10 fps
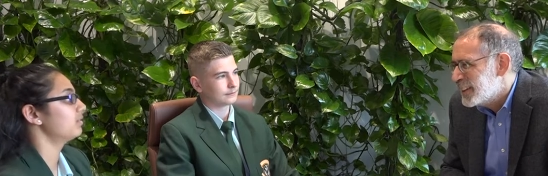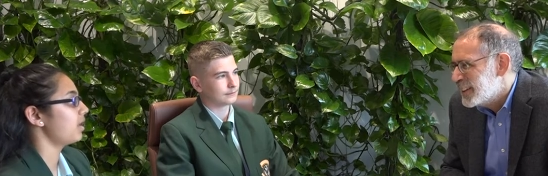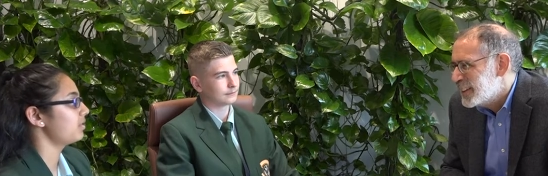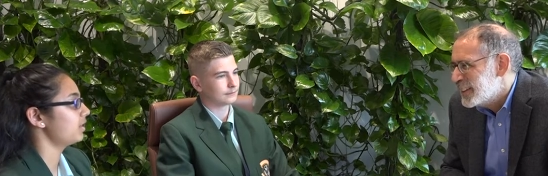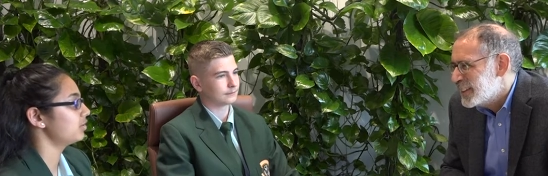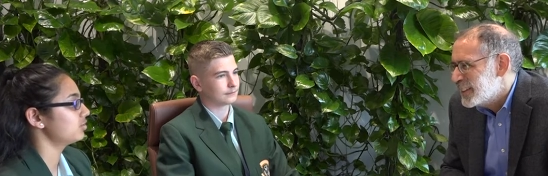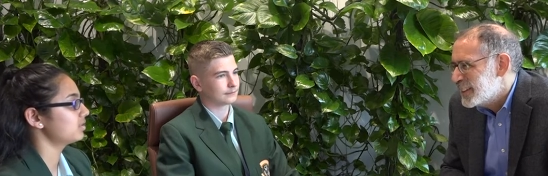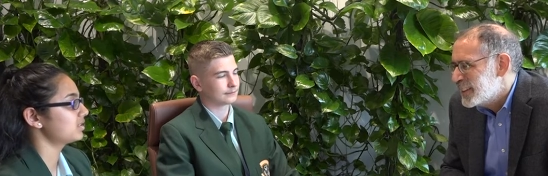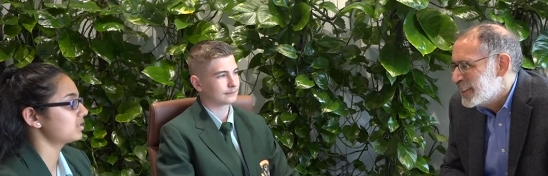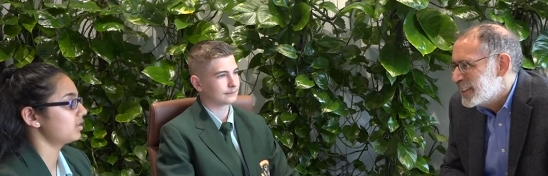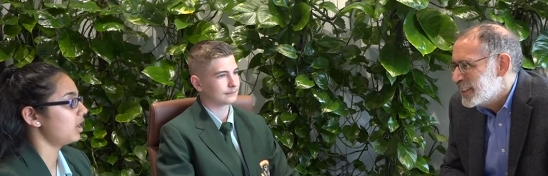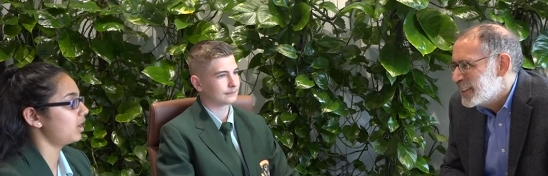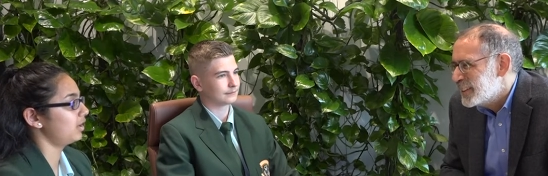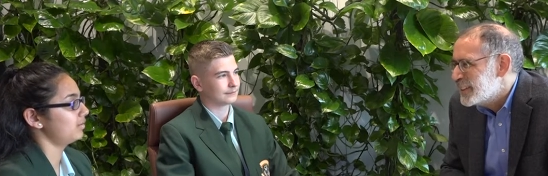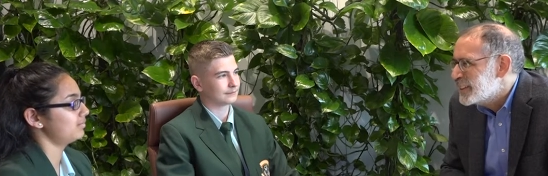Speaker 1: rather than just uh,
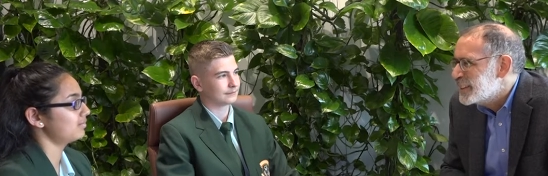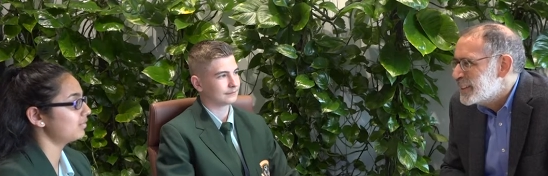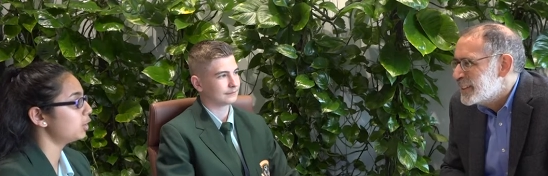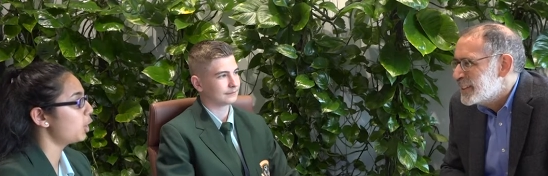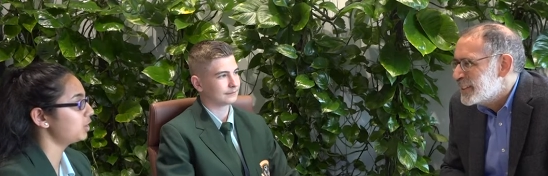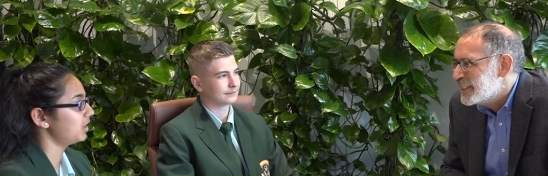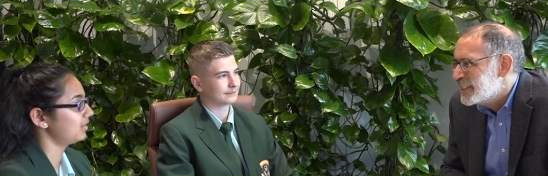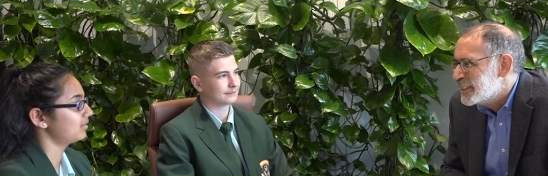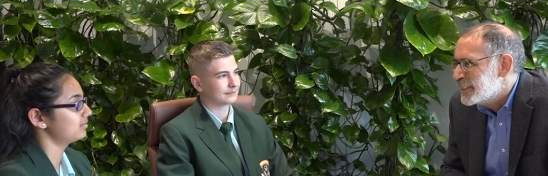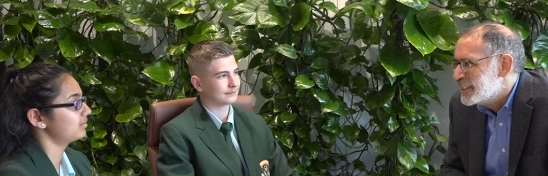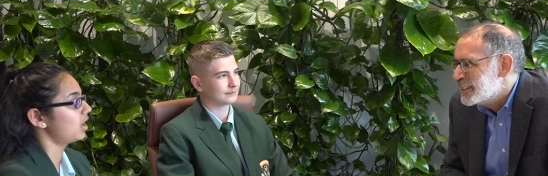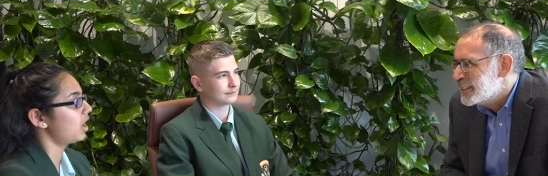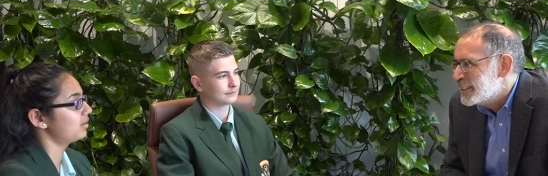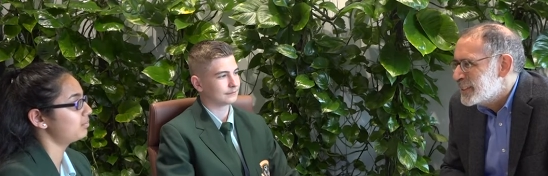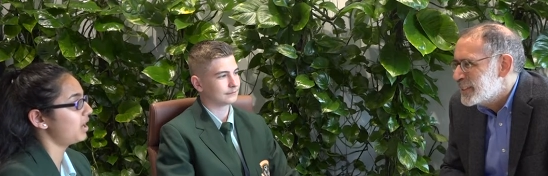learning
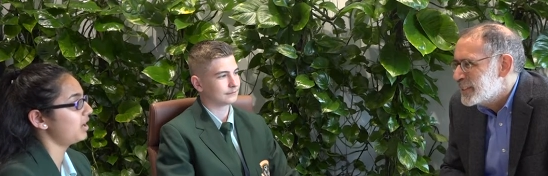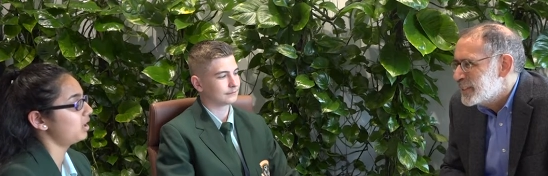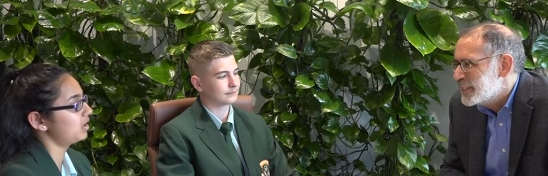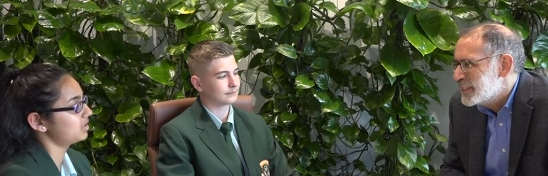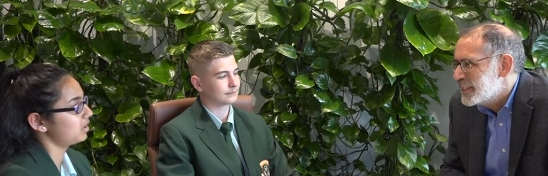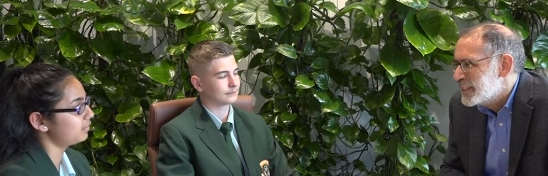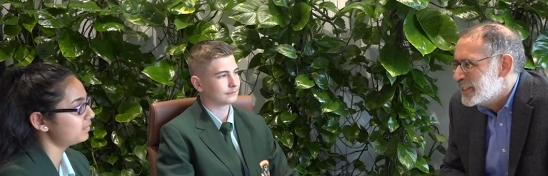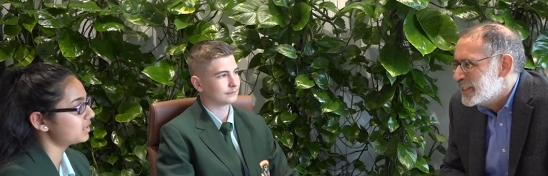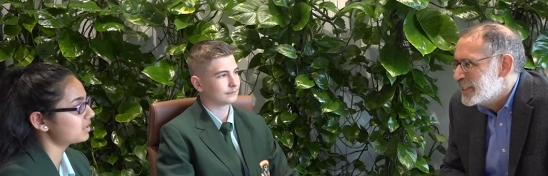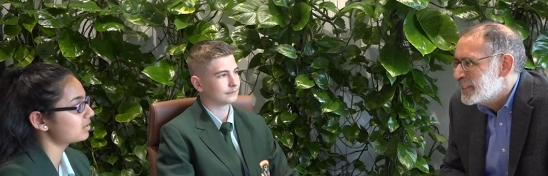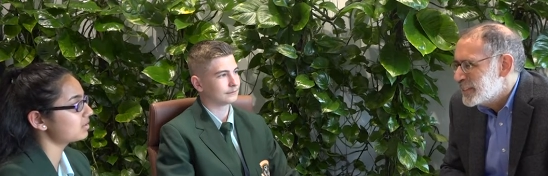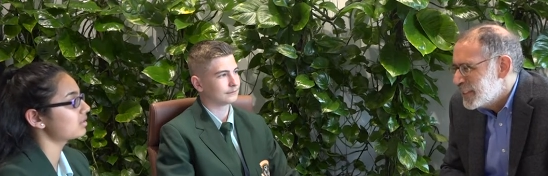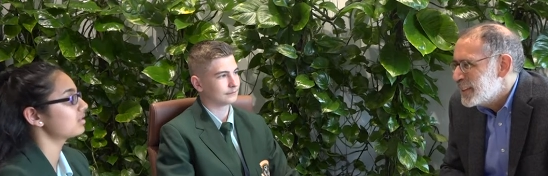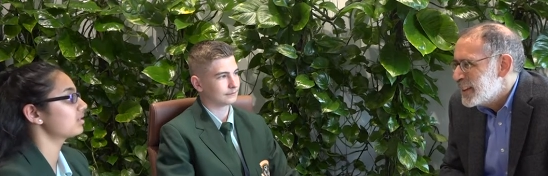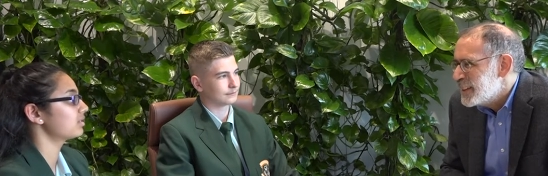uh, by ourselves.
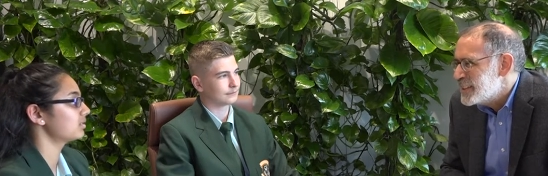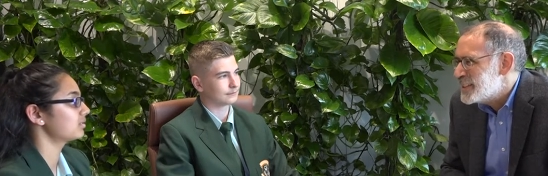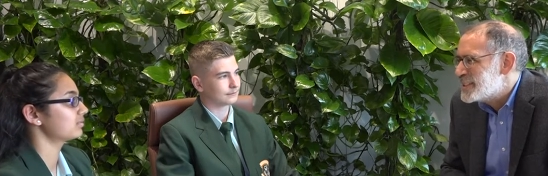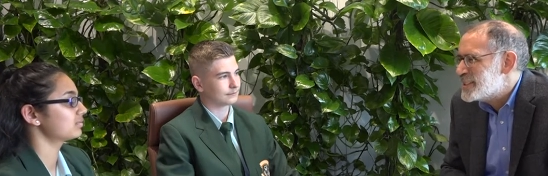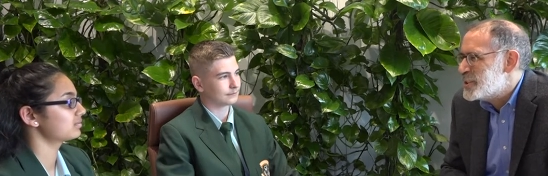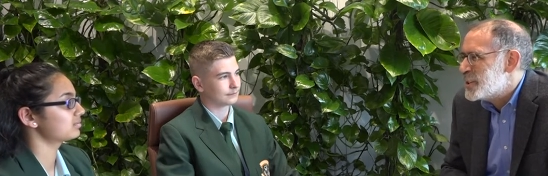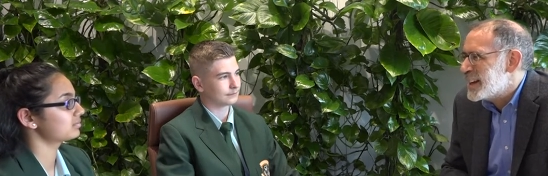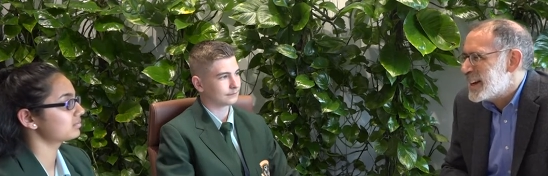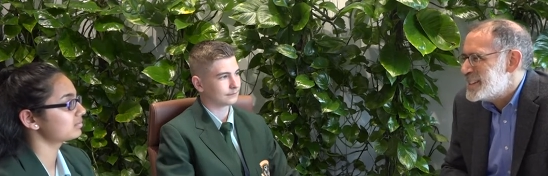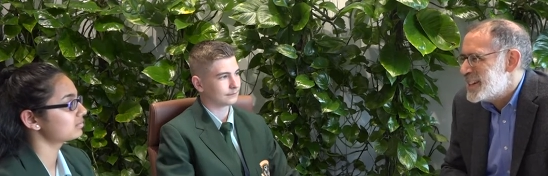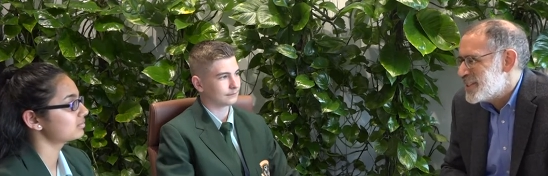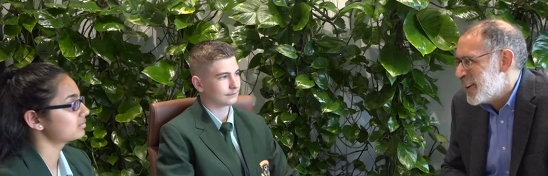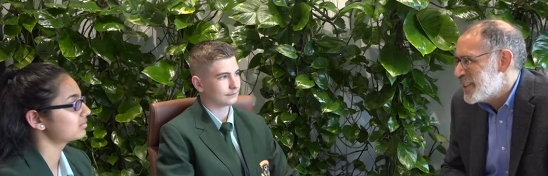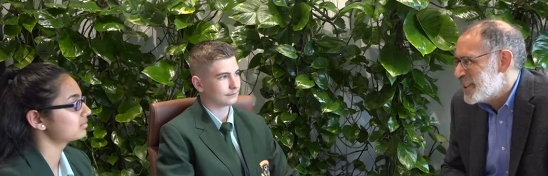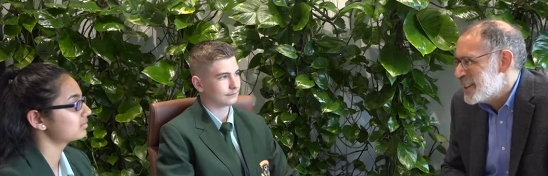
Speaker 2: Did, did you get ideas of
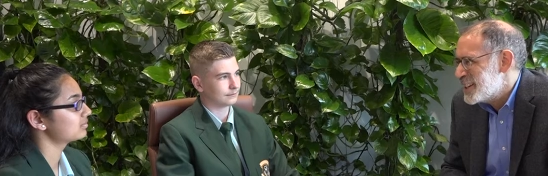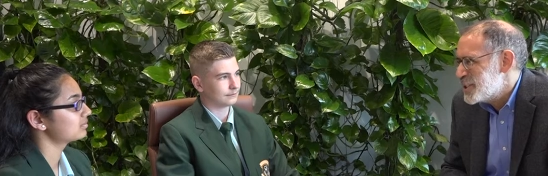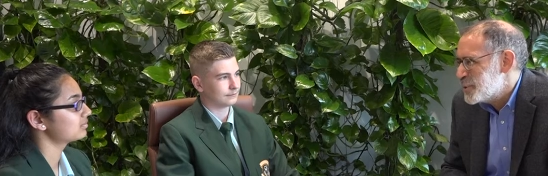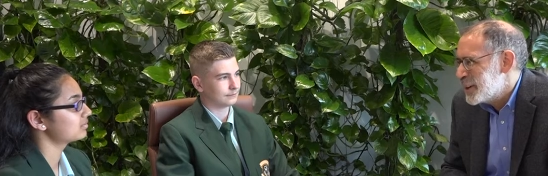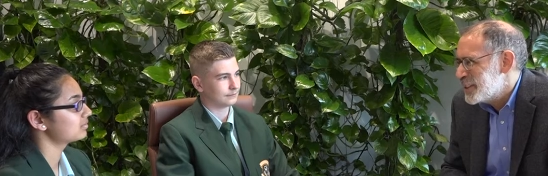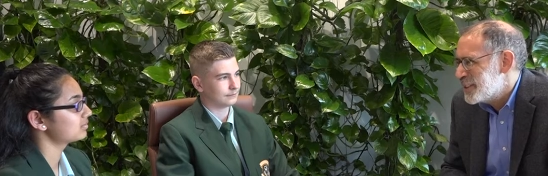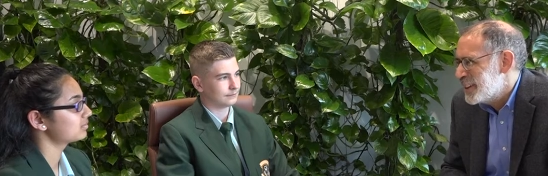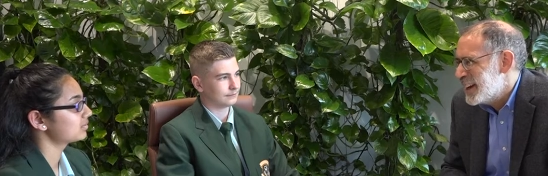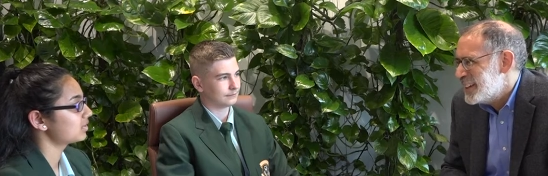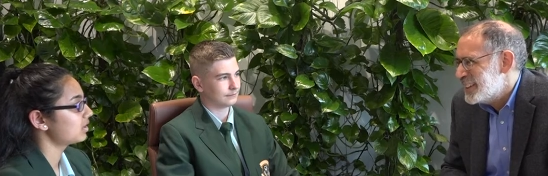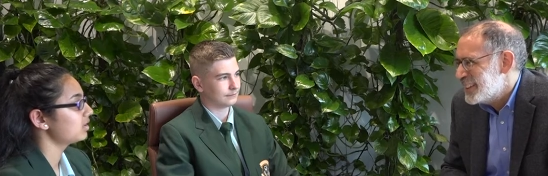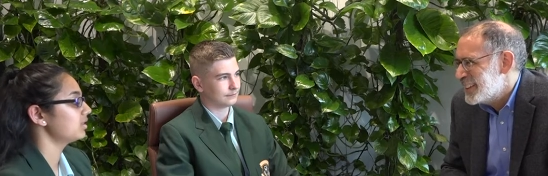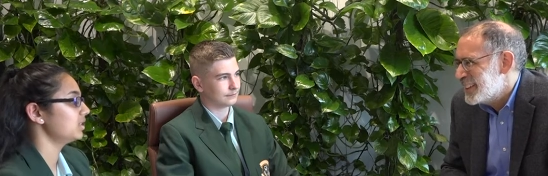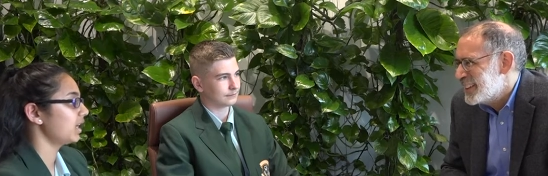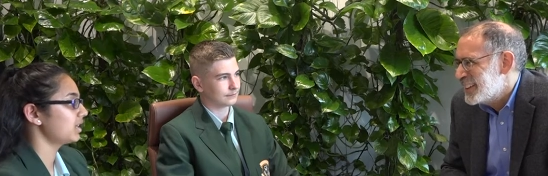other things you'd want to create?
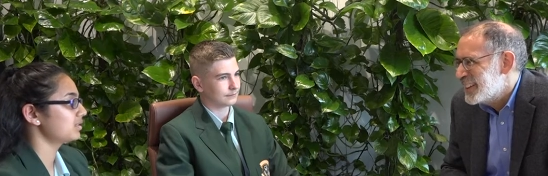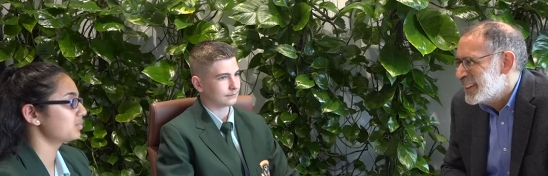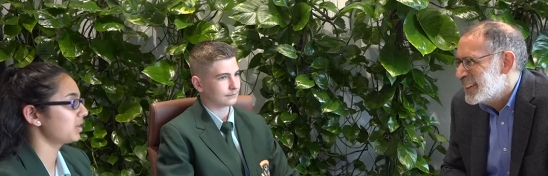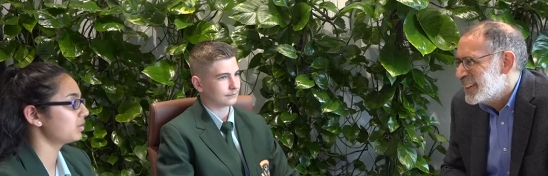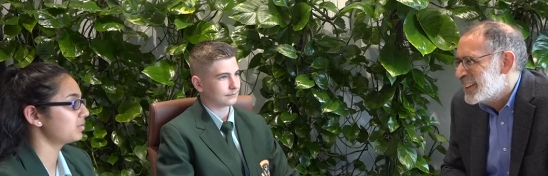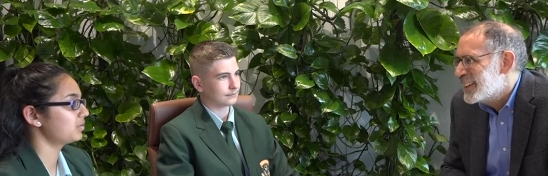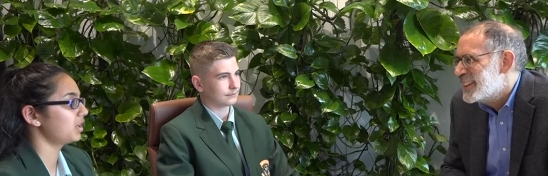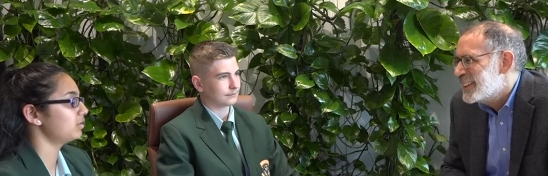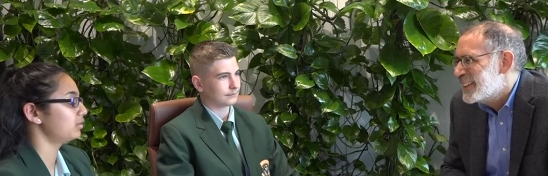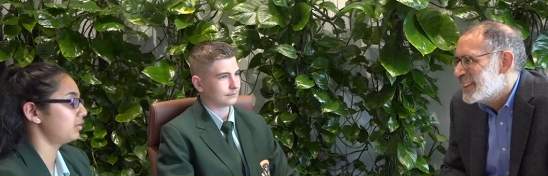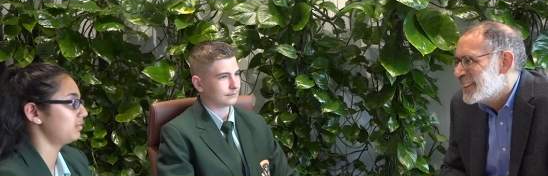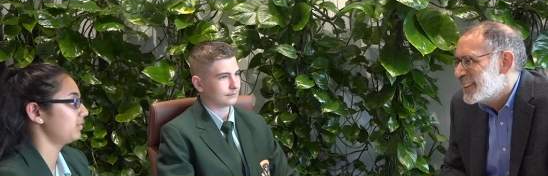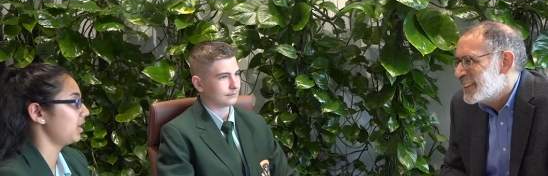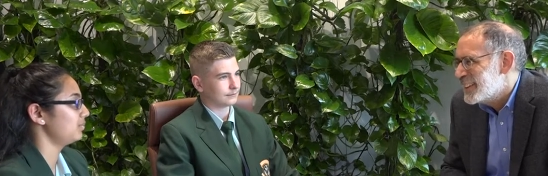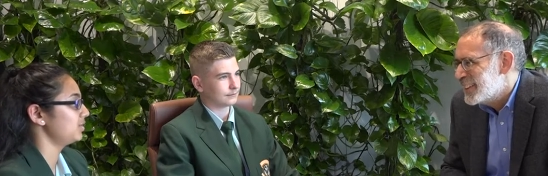
Speaker 1: Yes, we could create a lot of
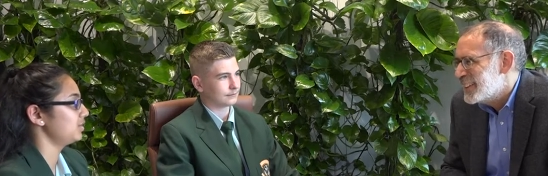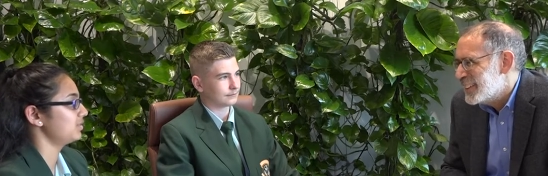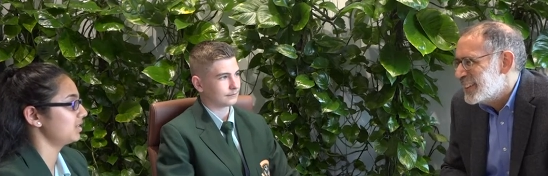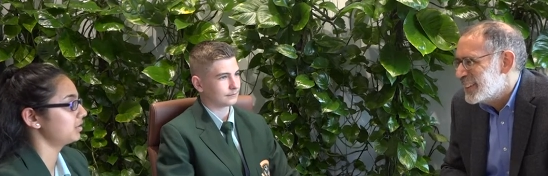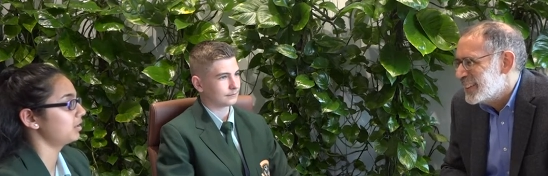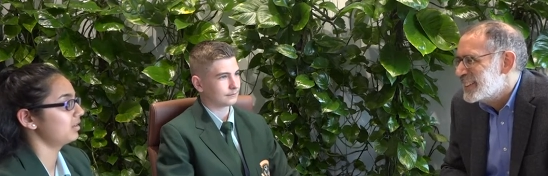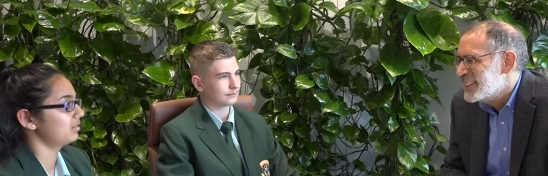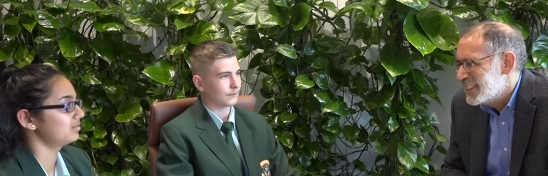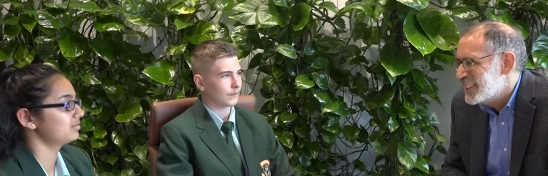games using mm. that.